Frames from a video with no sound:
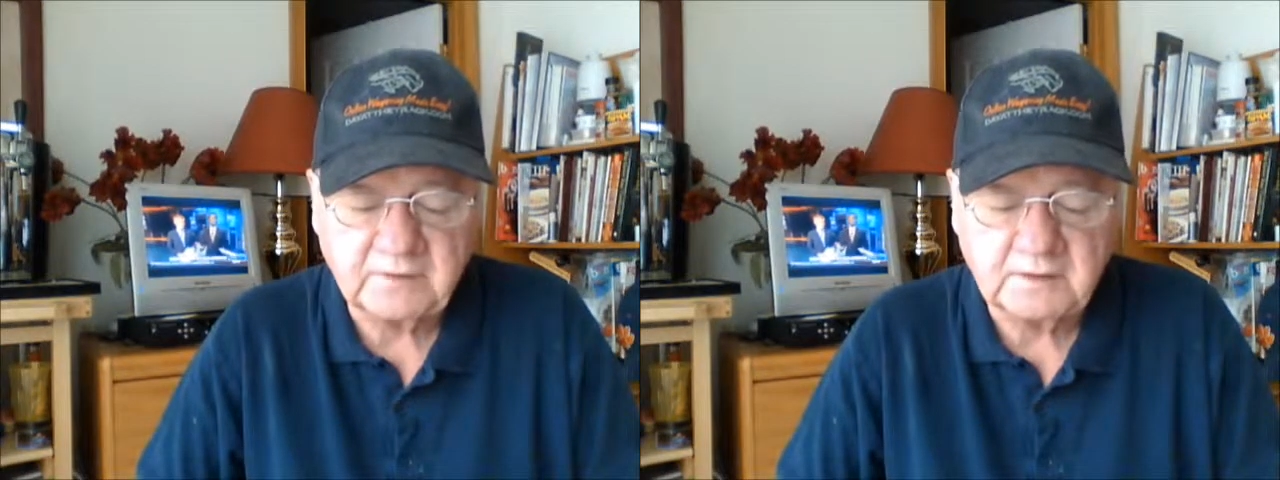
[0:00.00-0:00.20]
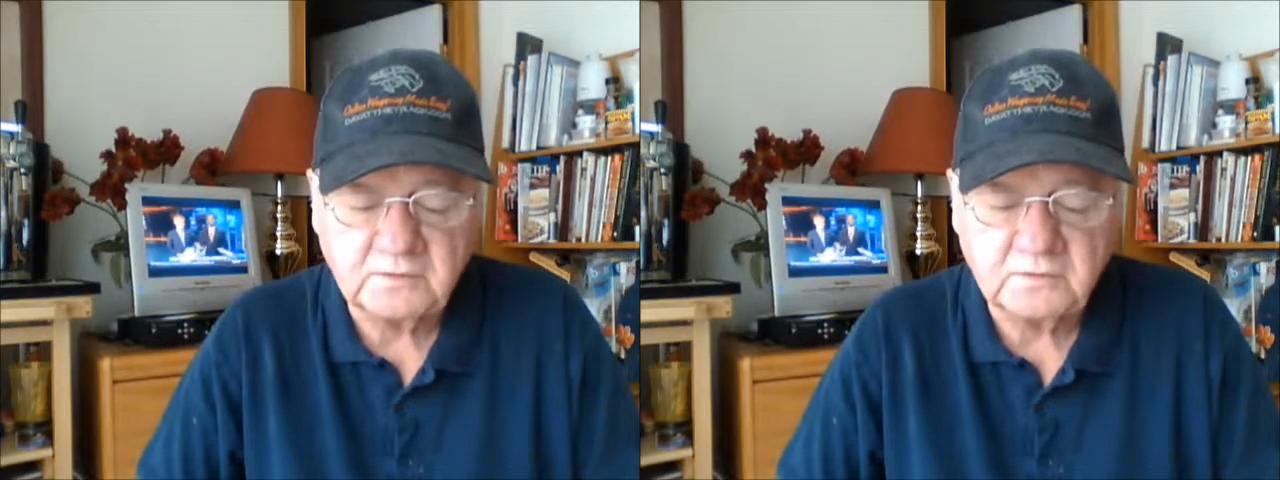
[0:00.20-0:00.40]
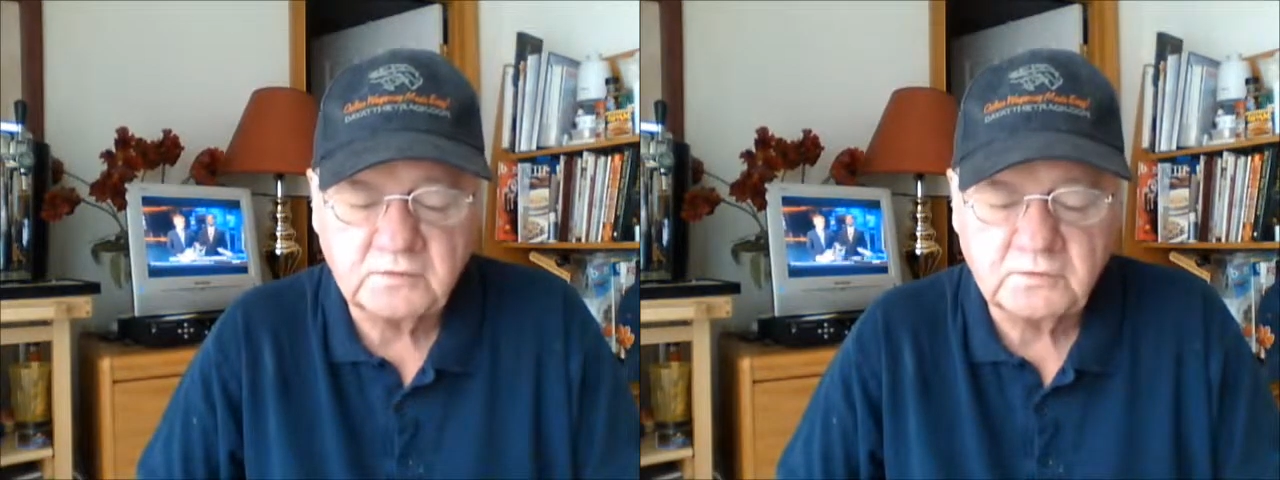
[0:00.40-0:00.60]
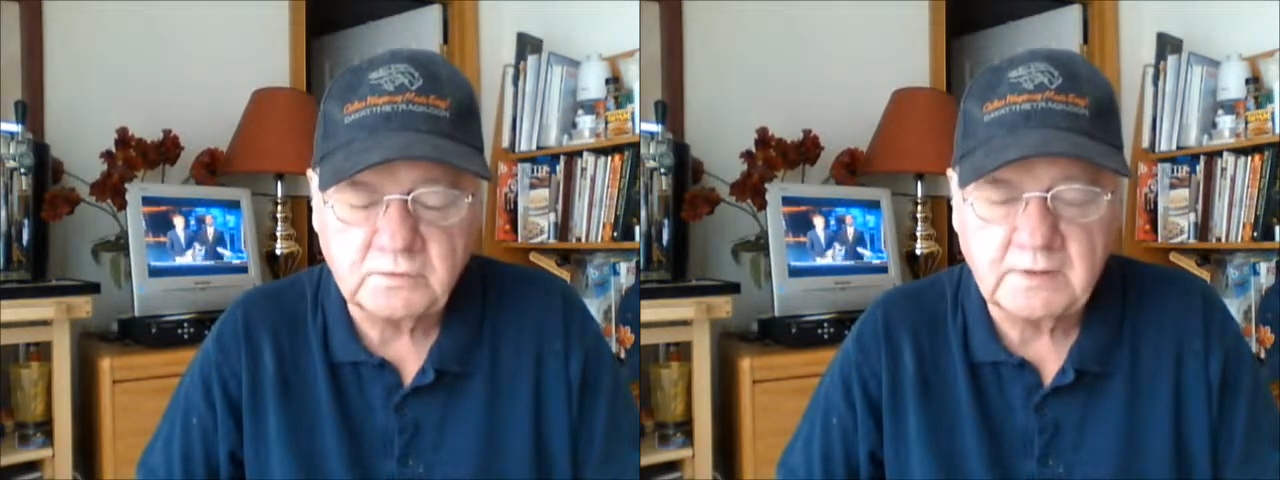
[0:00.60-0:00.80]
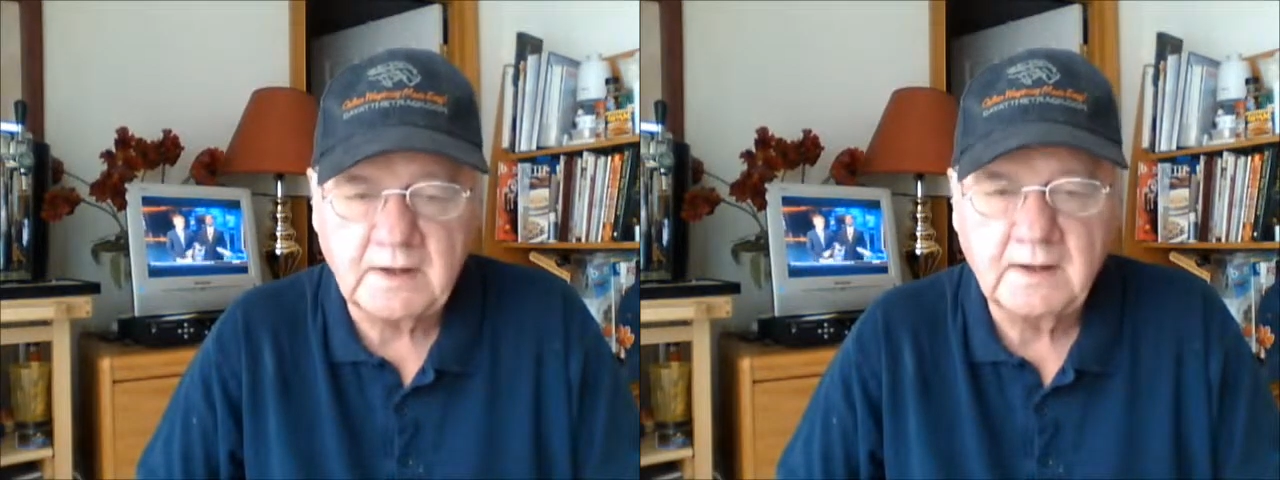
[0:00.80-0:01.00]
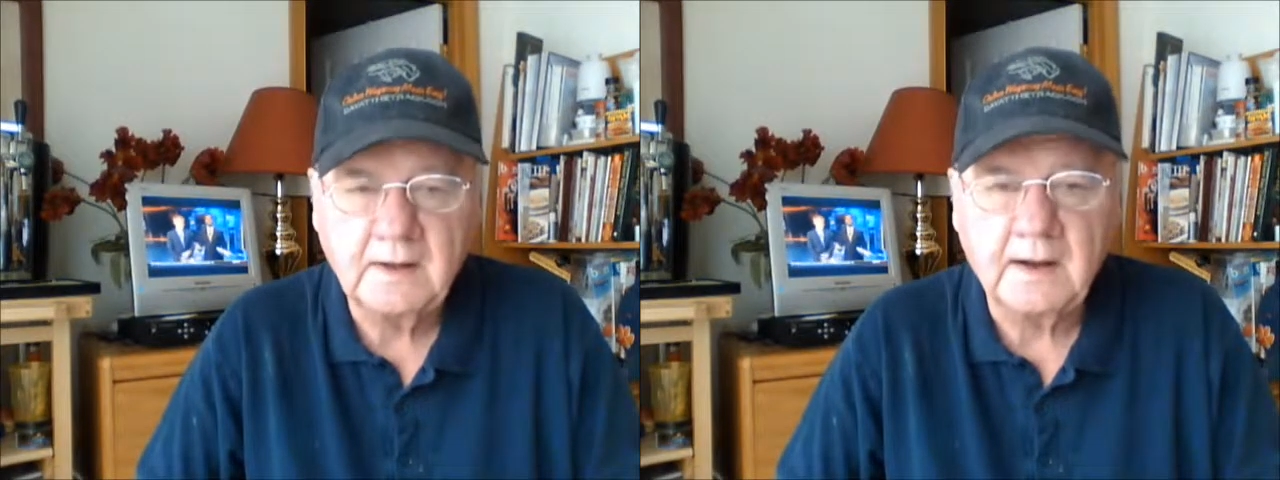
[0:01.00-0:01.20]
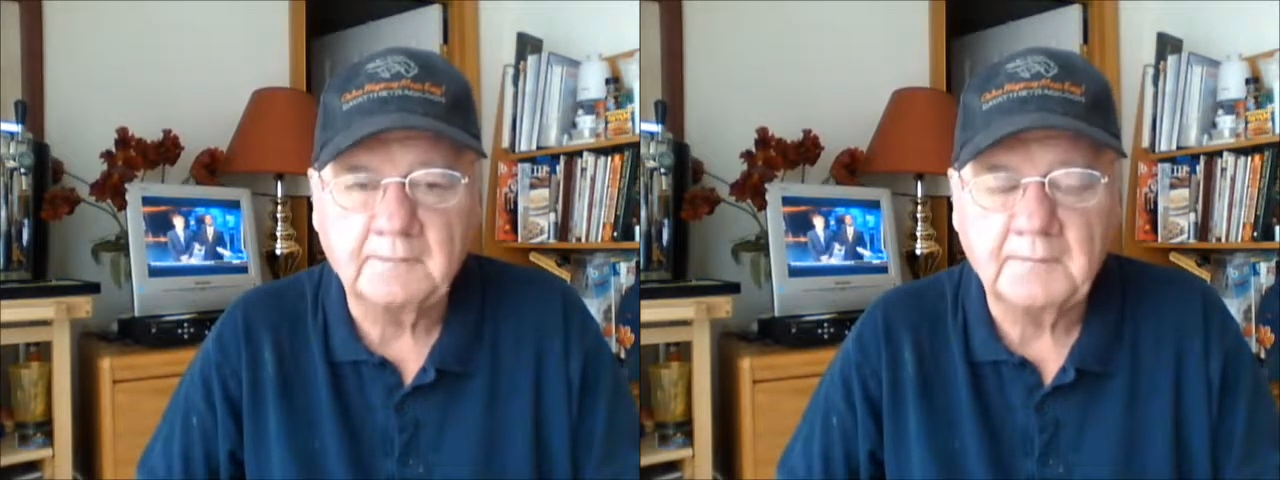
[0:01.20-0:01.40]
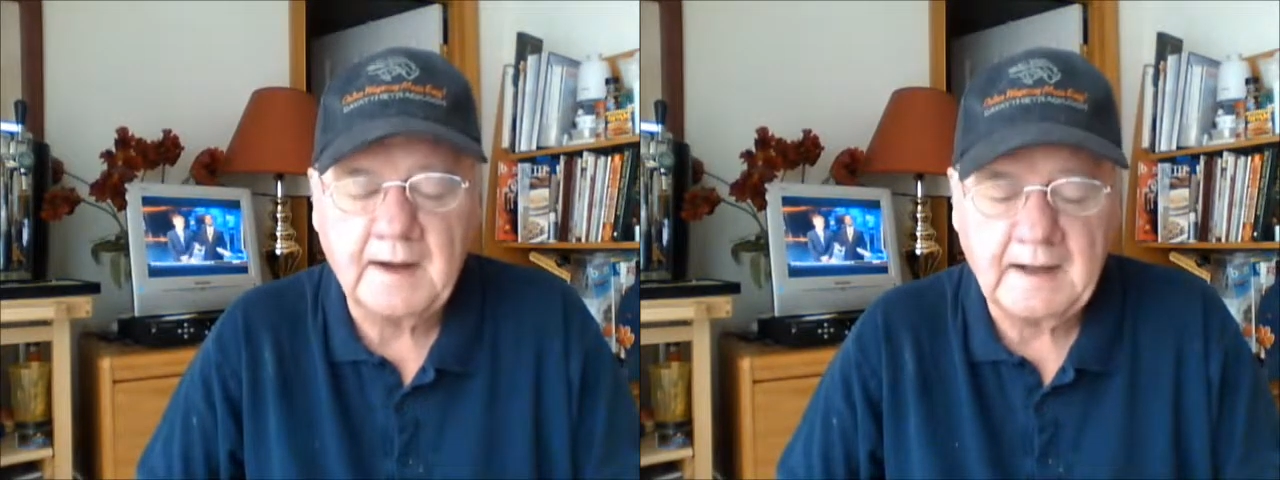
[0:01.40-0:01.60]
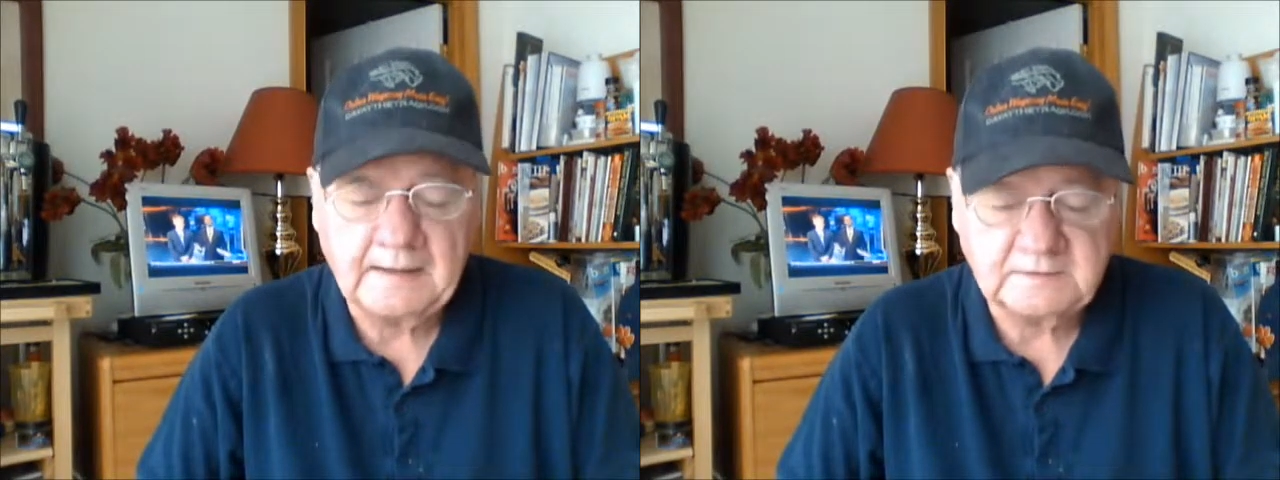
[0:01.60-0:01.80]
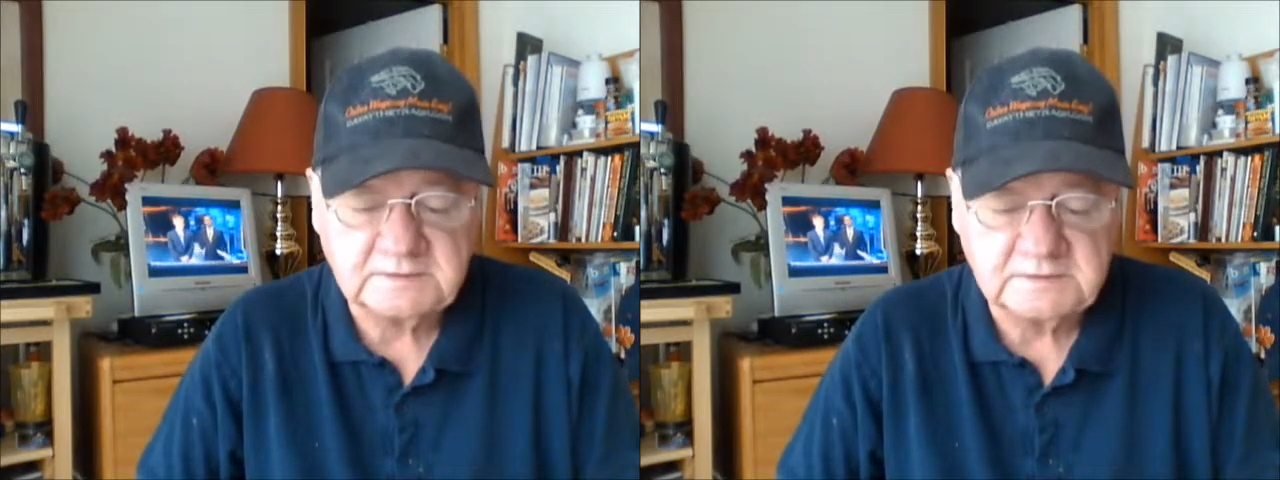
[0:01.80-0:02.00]
The Dude
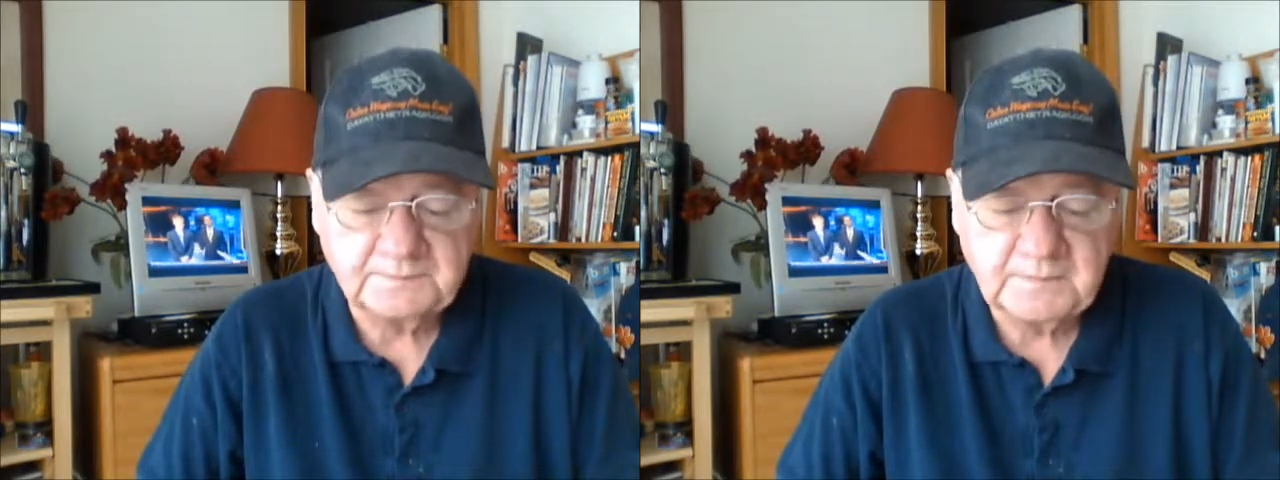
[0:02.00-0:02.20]
Abides.